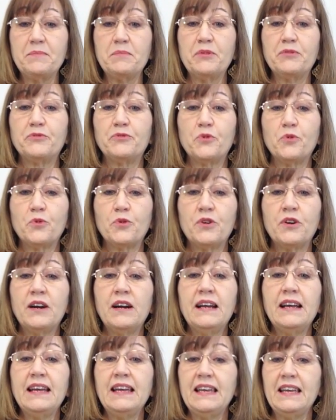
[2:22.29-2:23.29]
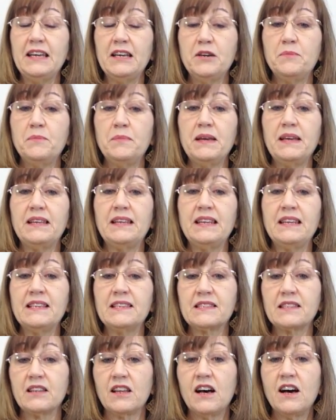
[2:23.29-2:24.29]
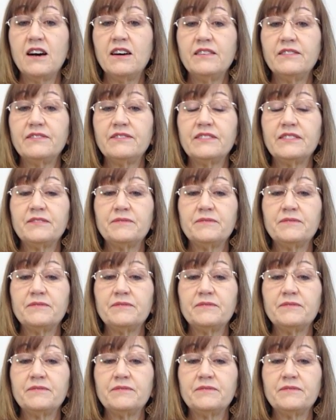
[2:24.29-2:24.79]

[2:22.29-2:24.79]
before Him in His love.